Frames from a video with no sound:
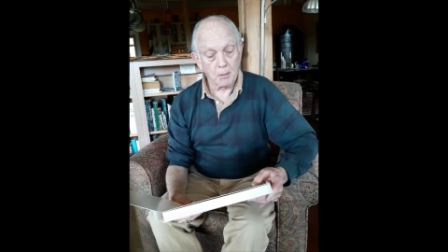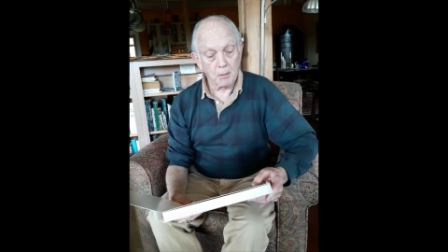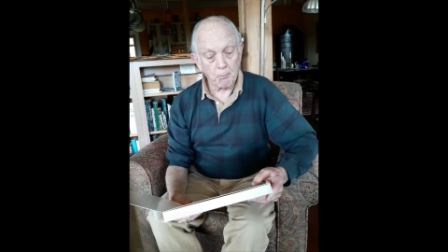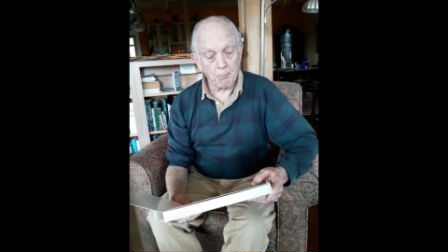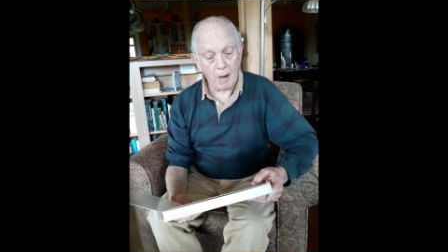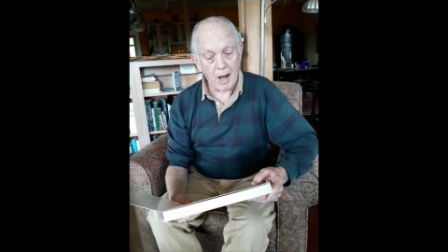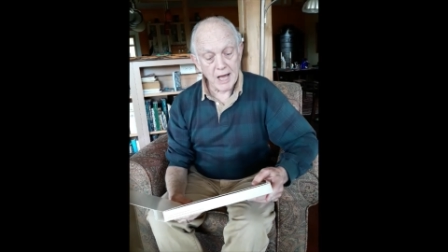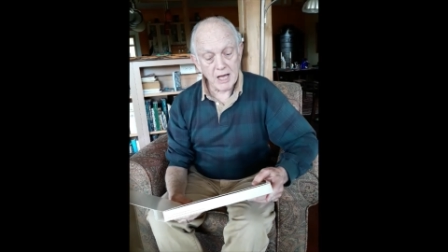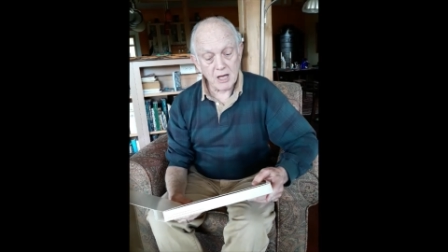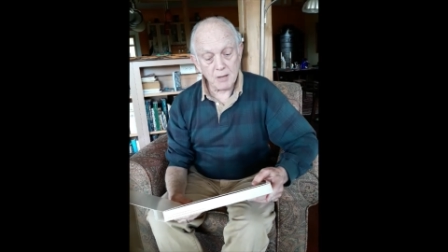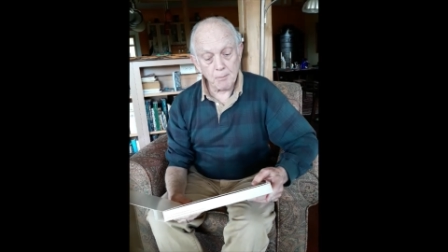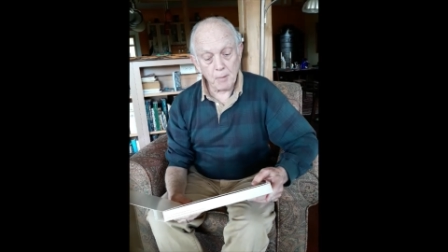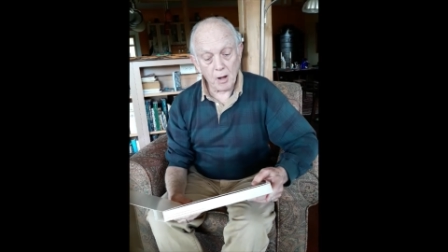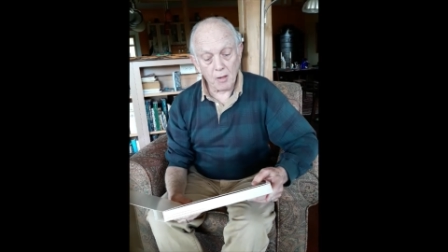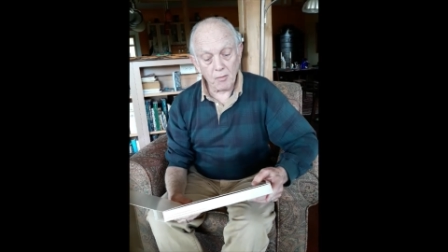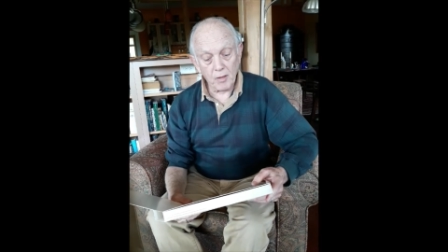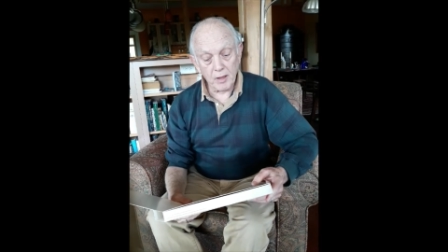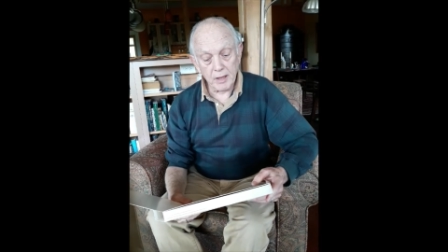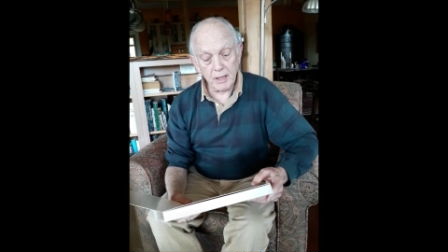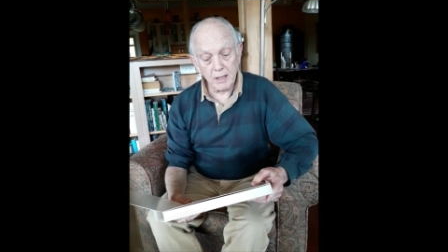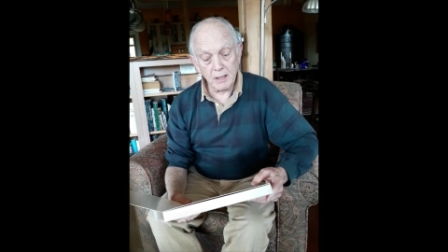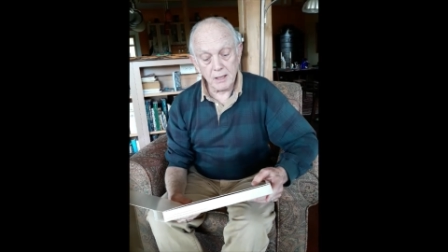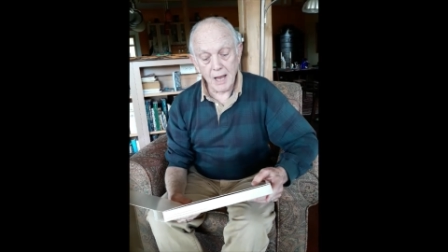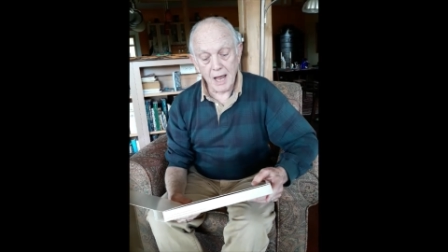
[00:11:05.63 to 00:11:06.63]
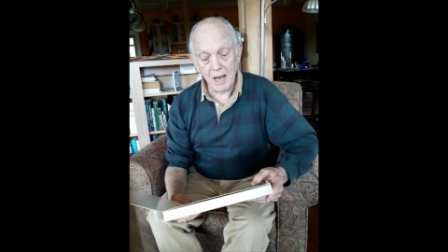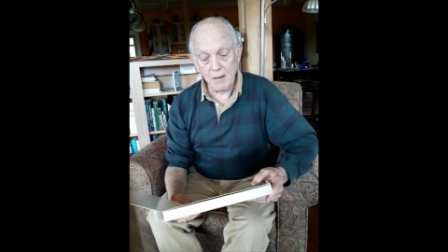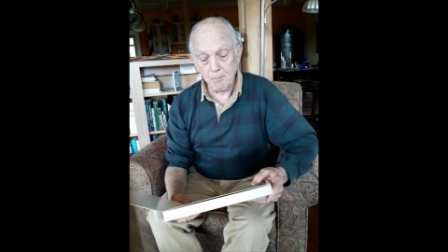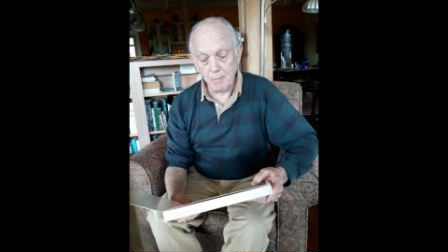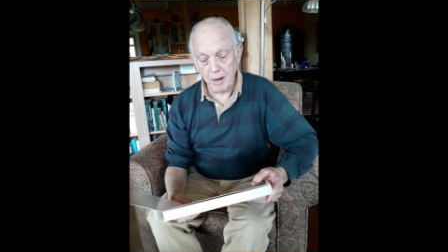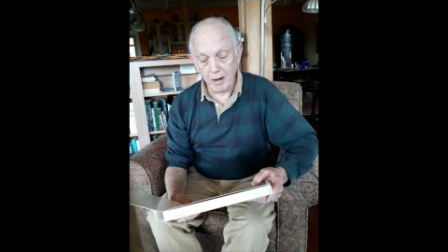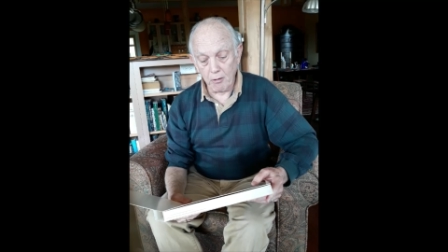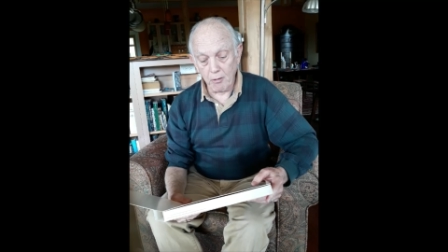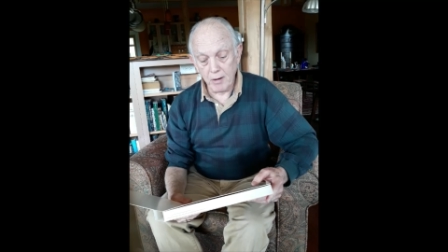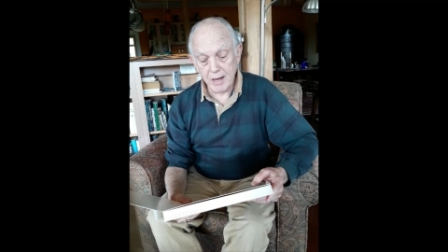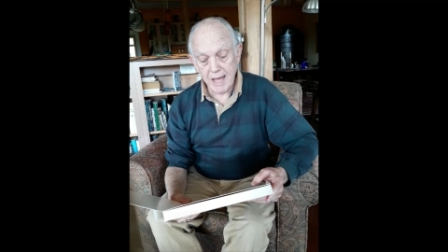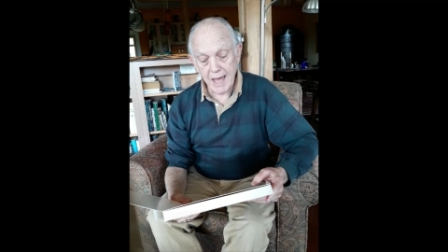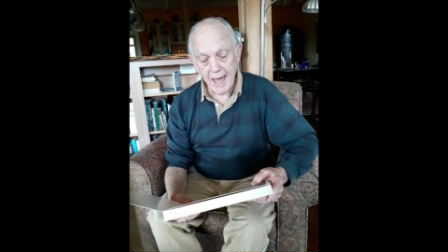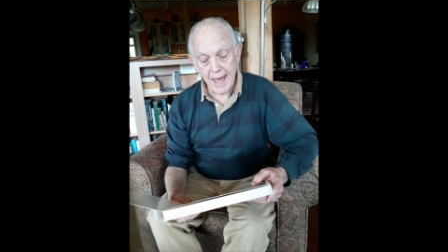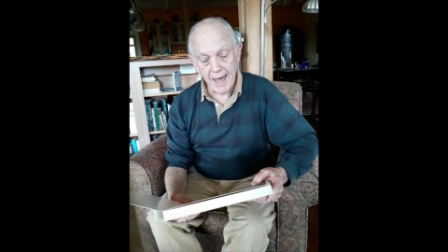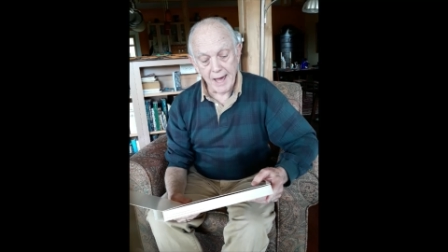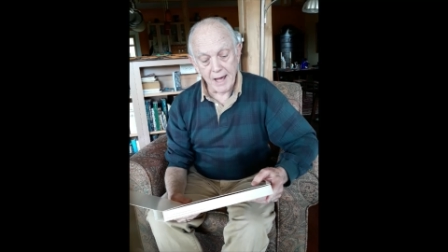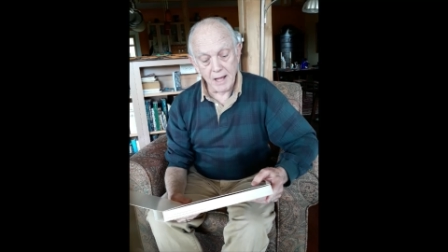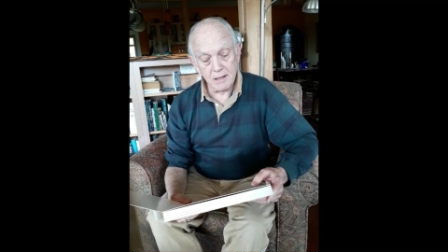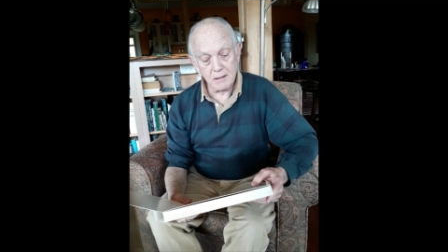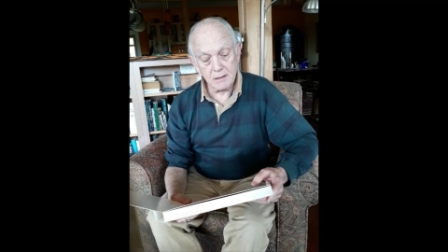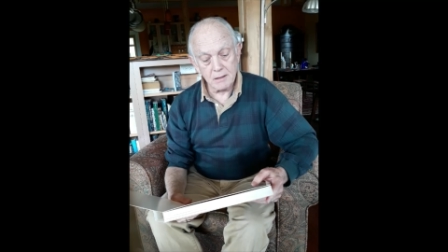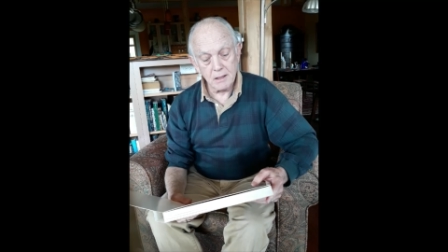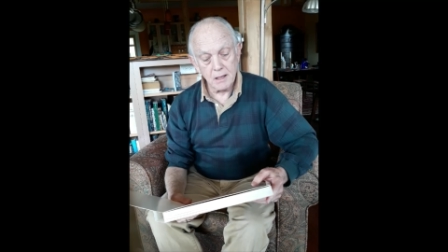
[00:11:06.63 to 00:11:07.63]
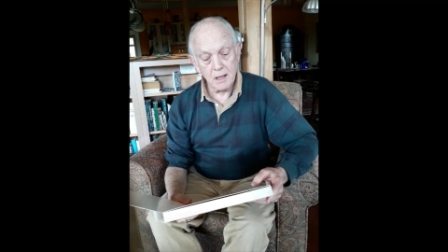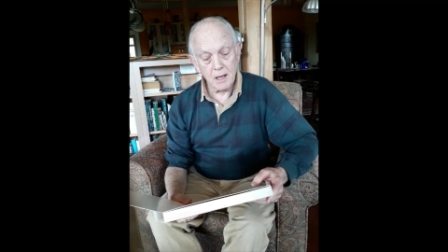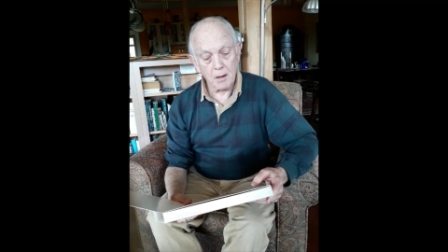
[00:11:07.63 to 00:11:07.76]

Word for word: Mike Mulligan and Mary Ann,